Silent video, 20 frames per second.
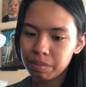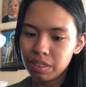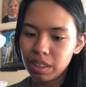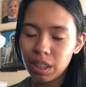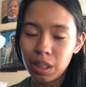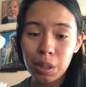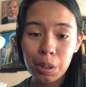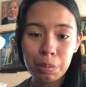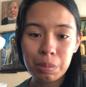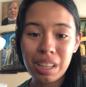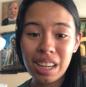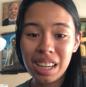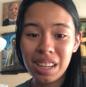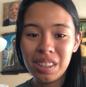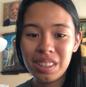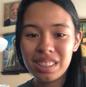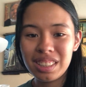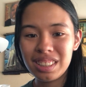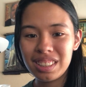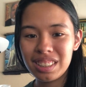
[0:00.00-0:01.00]
that
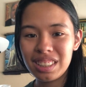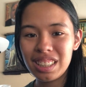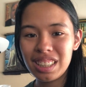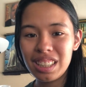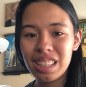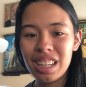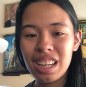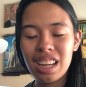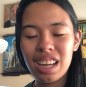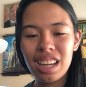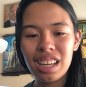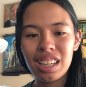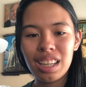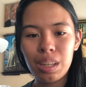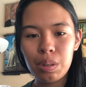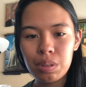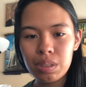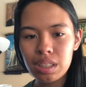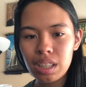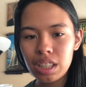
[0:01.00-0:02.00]
was good.
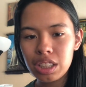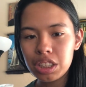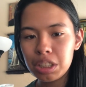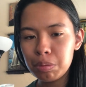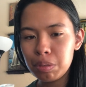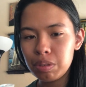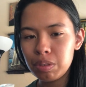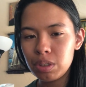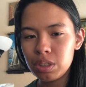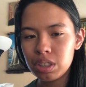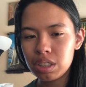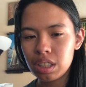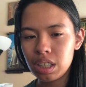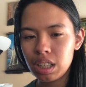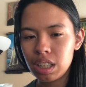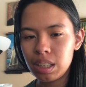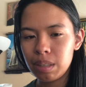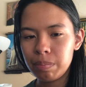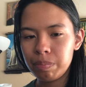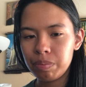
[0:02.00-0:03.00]
It was actually my first
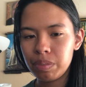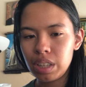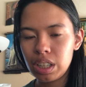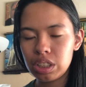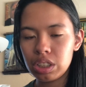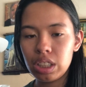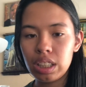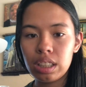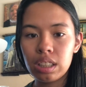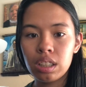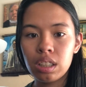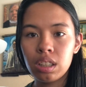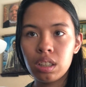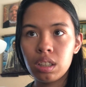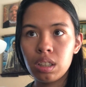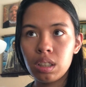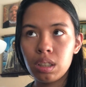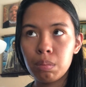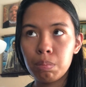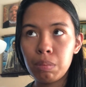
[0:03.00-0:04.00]
time. Actually,
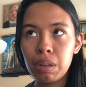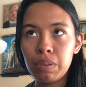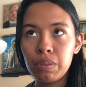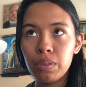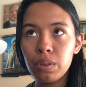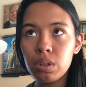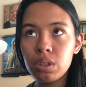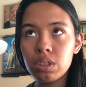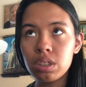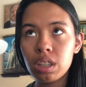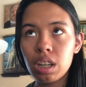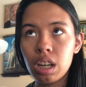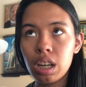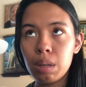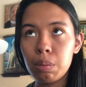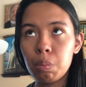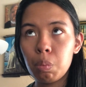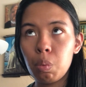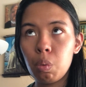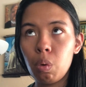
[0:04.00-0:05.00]
my first
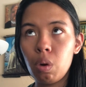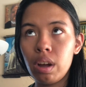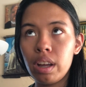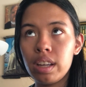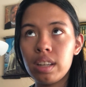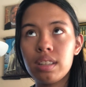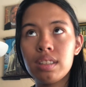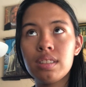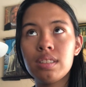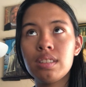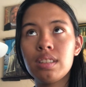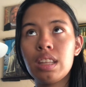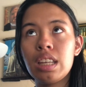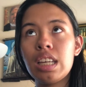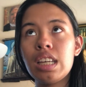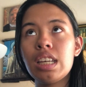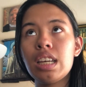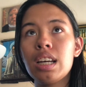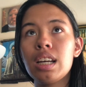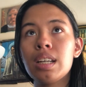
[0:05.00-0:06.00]
time was
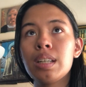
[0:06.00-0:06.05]
the